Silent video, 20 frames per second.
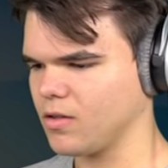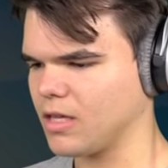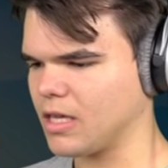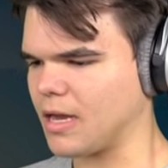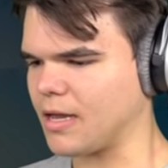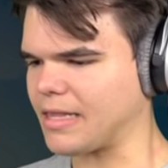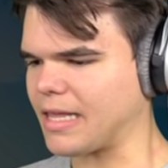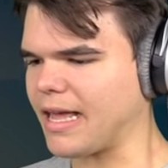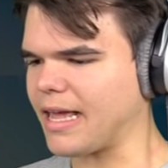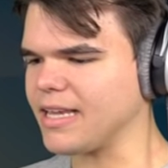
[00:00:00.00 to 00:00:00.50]

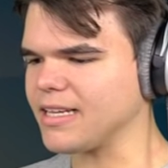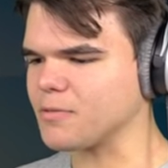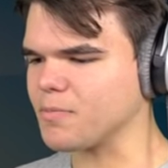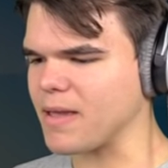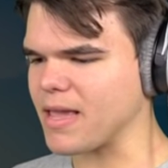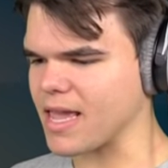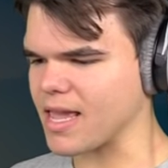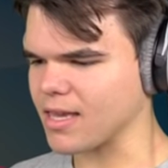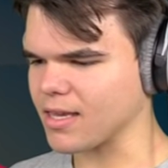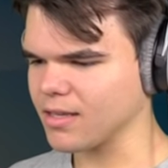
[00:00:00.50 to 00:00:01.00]
yeah, that is
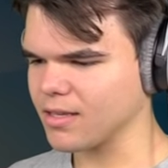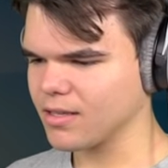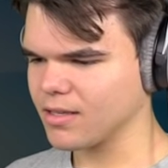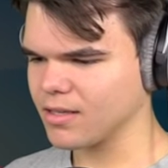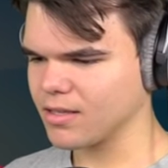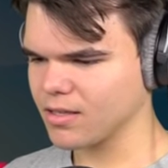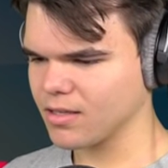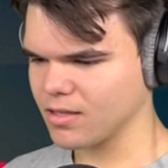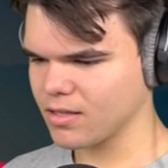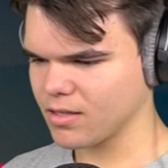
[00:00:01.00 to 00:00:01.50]
me.
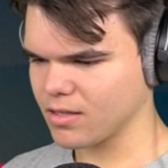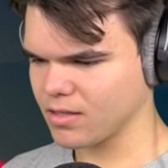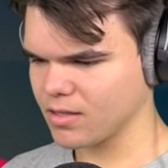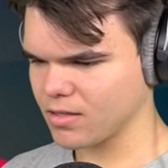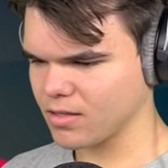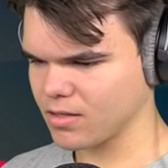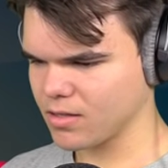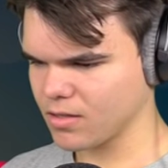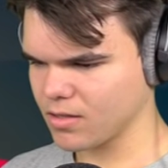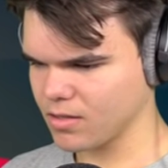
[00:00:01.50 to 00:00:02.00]

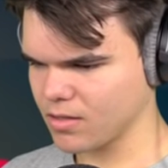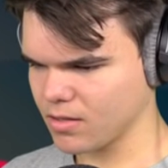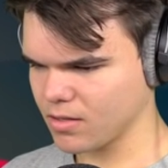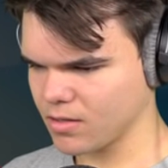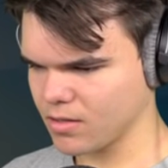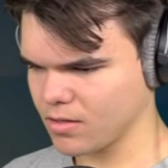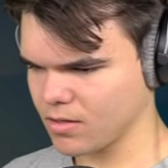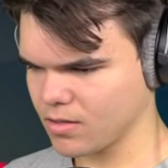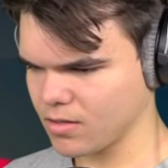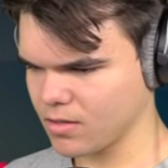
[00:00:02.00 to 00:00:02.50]

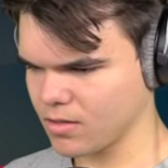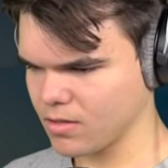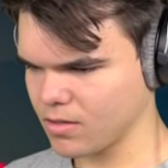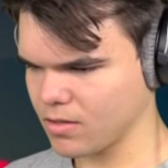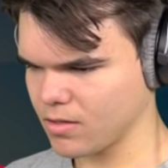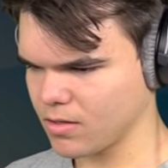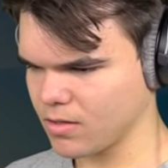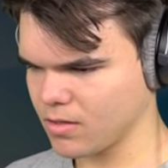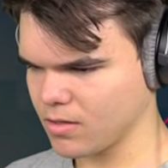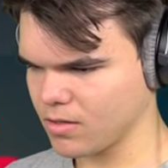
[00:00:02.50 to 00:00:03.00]
What?
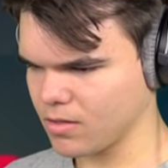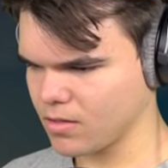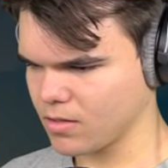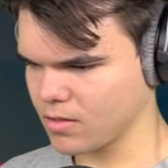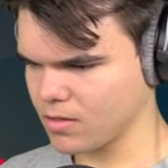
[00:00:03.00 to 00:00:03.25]
Now